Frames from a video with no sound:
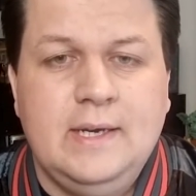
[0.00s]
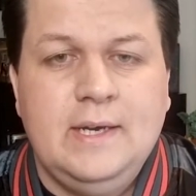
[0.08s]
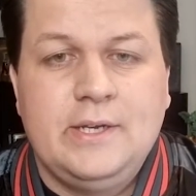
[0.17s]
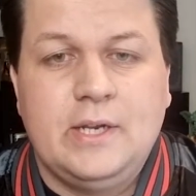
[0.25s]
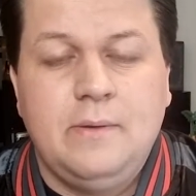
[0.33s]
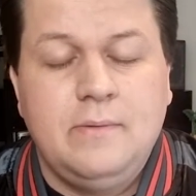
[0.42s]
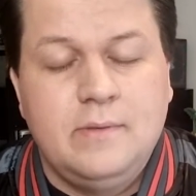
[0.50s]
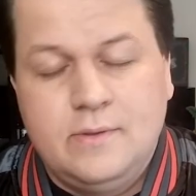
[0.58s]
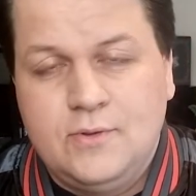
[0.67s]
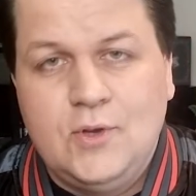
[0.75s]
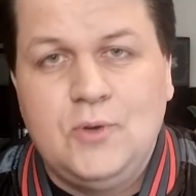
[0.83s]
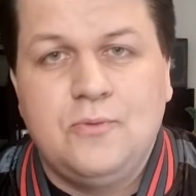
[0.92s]
you know, the
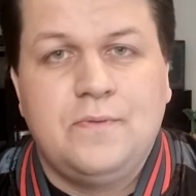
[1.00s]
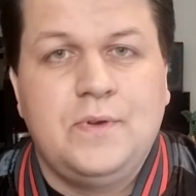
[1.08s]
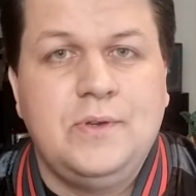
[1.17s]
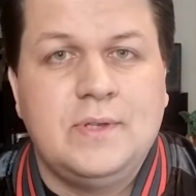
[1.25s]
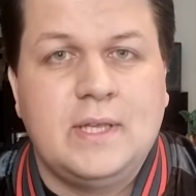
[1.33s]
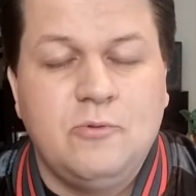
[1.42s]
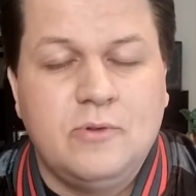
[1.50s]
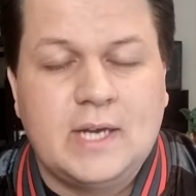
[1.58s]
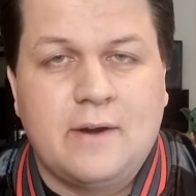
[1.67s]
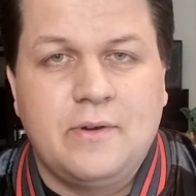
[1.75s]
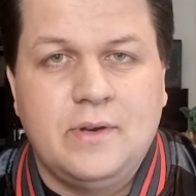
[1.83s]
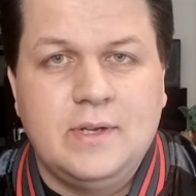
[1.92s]
new reviews, they will
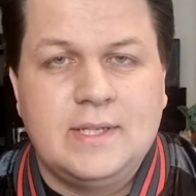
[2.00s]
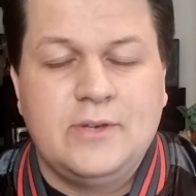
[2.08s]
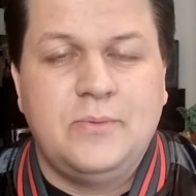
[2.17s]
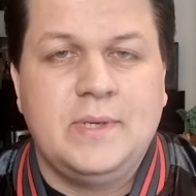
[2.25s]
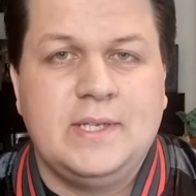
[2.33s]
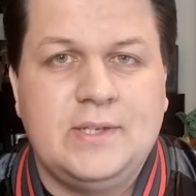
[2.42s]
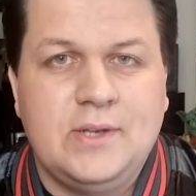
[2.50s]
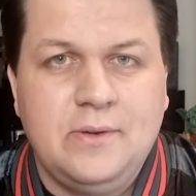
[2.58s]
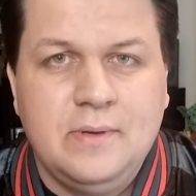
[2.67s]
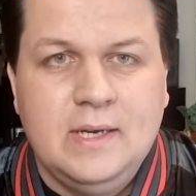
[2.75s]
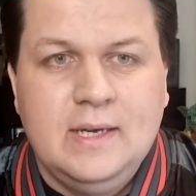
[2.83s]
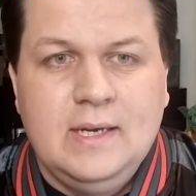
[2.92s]
carry on as they always do.
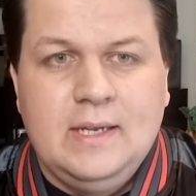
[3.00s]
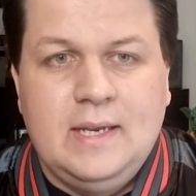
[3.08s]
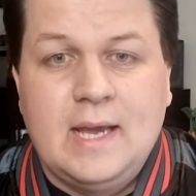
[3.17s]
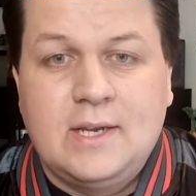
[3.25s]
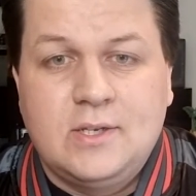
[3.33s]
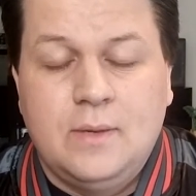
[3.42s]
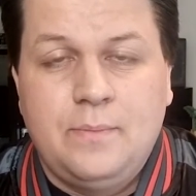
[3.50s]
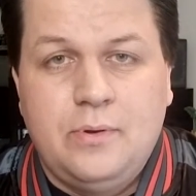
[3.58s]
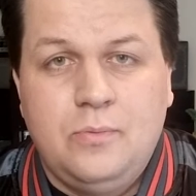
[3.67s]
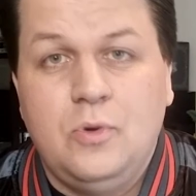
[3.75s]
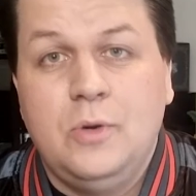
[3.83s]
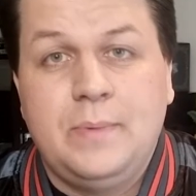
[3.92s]
Next up
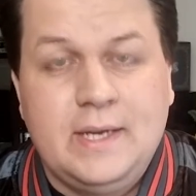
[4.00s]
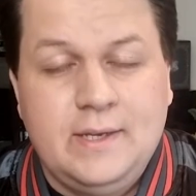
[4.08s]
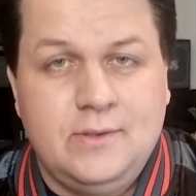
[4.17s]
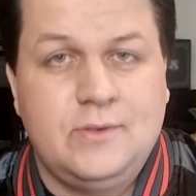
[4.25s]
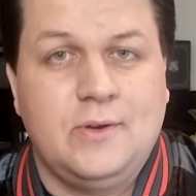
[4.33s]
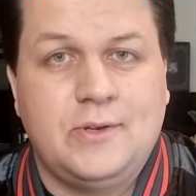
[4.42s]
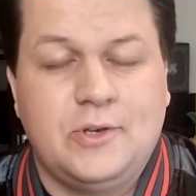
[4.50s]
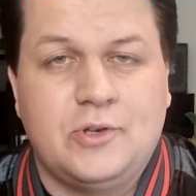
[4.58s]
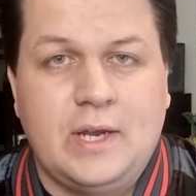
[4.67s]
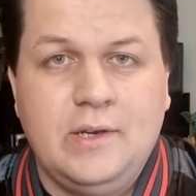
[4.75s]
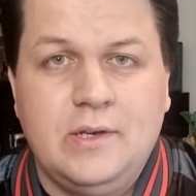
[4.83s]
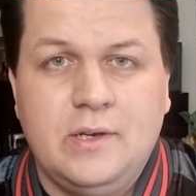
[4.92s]
will be Doctor
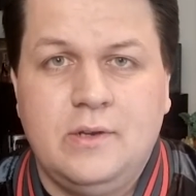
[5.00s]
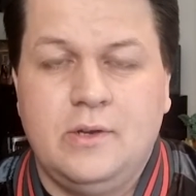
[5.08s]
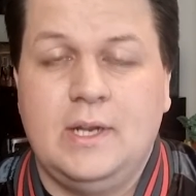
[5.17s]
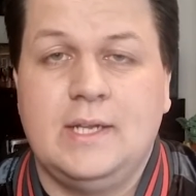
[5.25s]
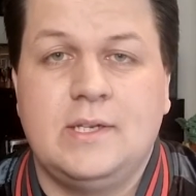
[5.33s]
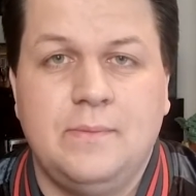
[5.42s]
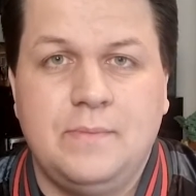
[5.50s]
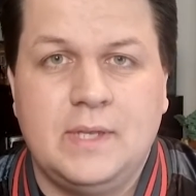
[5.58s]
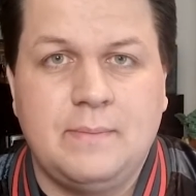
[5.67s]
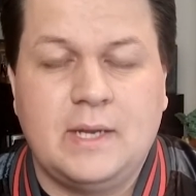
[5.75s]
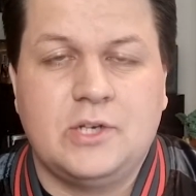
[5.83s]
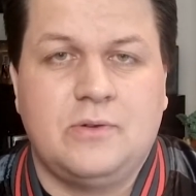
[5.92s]
Strange, unless something
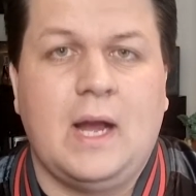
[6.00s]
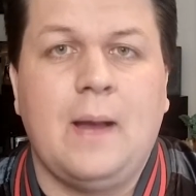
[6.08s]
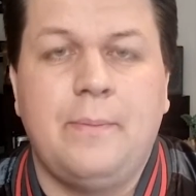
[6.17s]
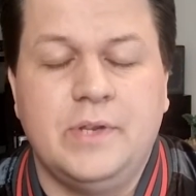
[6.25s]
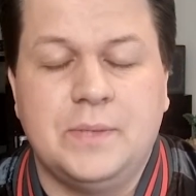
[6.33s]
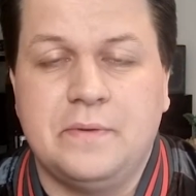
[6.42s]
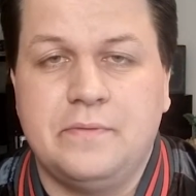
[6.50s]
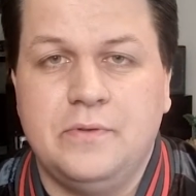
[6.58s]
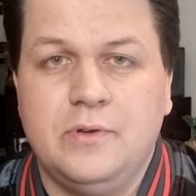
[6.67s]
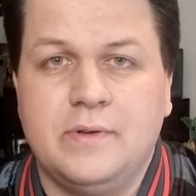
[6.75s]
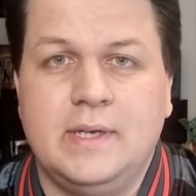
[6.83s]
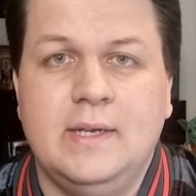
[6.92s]
magical happens
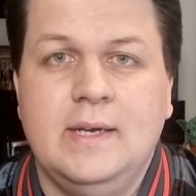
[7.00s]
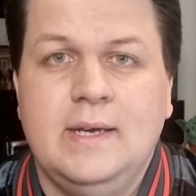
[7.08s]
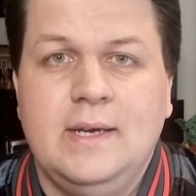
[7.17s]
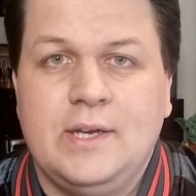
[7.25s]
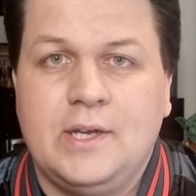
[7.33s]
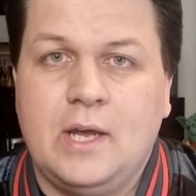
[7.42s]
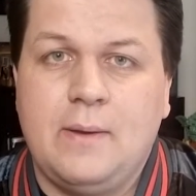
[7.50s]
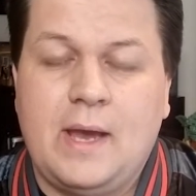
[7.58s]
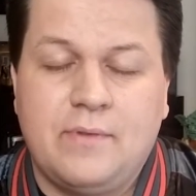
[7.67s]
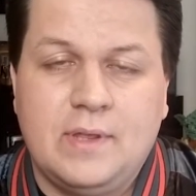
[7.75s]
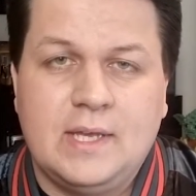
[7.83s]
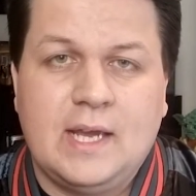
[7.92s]
before. And, you know,
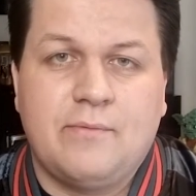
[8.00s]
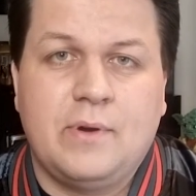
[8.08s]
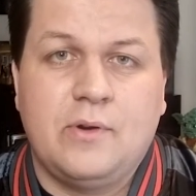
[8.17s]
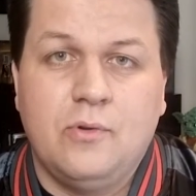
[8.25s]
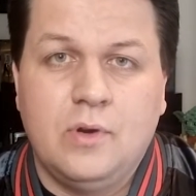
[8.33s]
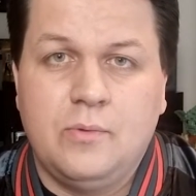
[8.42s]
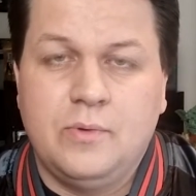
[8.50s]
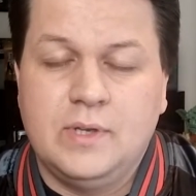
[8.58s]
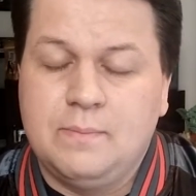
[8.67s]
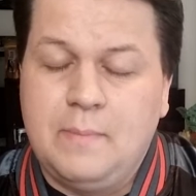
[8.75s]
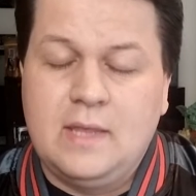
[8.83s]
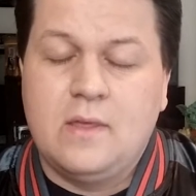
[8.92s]
Everything Everywhere All at Once,
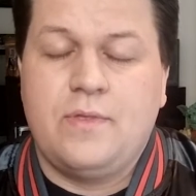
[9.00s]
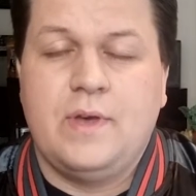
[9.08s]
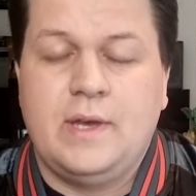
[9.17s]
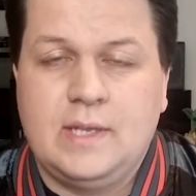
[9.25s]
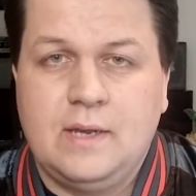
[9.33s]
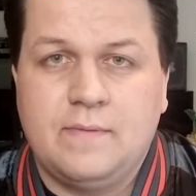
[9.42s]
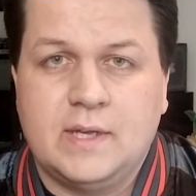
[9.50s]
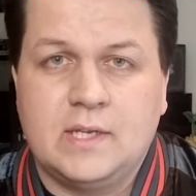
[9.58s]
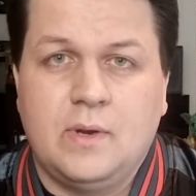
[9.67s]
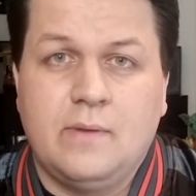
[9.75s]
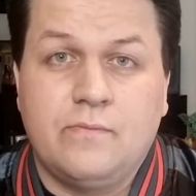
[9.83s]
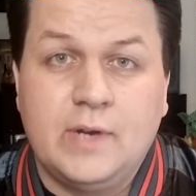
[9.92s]
May the 13th, that's
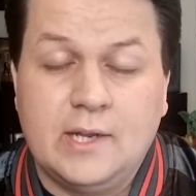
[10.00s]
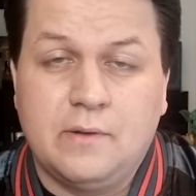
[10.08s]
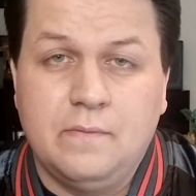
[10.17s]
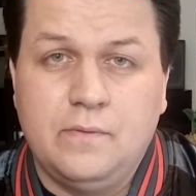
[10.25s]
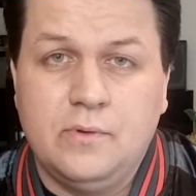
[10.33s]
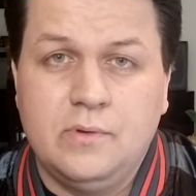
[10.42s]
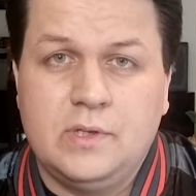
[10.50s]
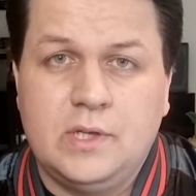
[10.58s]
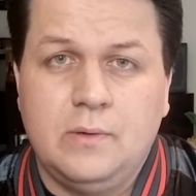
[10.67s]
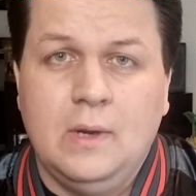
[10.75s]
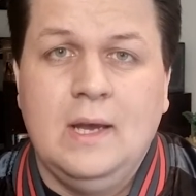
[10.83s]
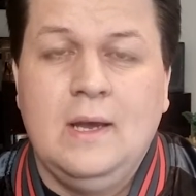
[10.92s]
one I'm really looking forward
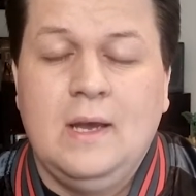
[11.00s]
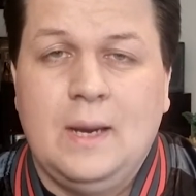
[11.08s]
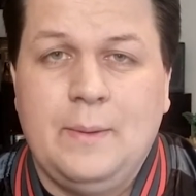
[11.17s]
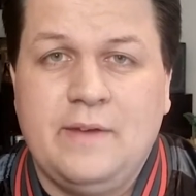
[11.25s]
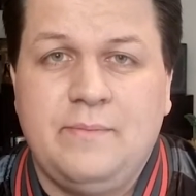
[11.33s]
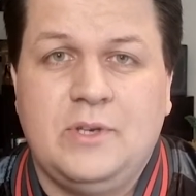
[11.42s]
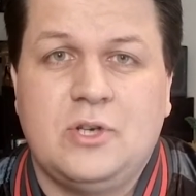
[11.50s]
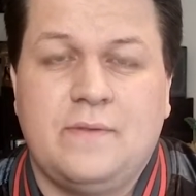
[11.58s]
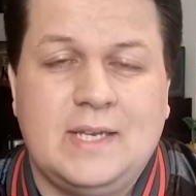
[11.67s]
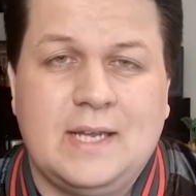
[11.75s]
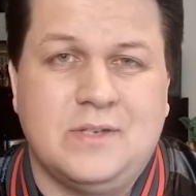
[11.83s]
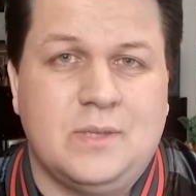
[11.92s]
to. I might even be
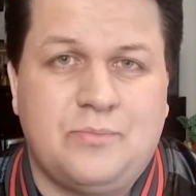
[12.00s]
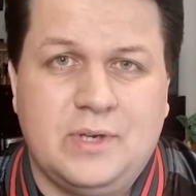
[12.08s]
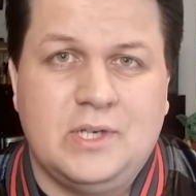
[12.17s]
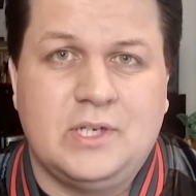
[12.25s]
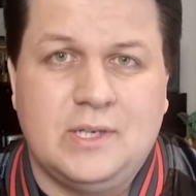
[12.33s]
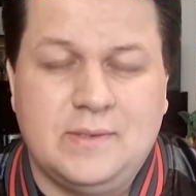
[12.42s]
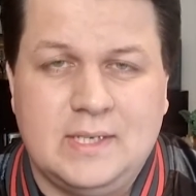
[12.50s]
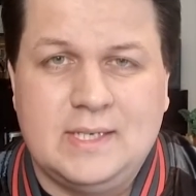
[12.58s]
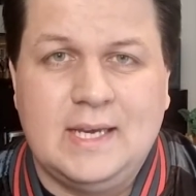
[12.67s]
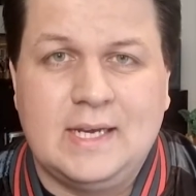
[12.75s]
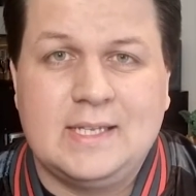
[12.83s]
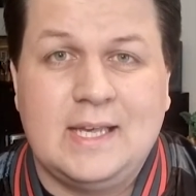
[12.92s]
travelling down to the Prince Charles to see
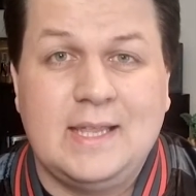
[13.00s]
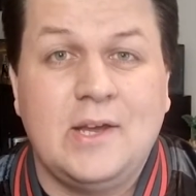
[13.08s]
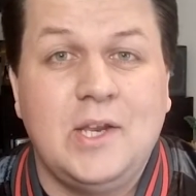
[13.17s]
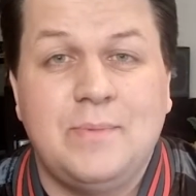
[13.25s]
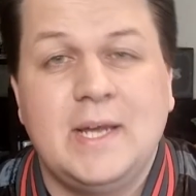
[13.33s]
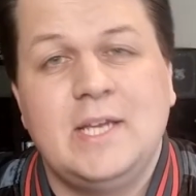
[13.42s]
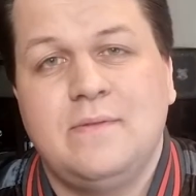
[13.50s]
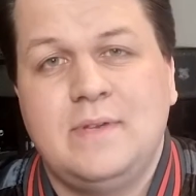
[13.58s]
it, because they're the only place with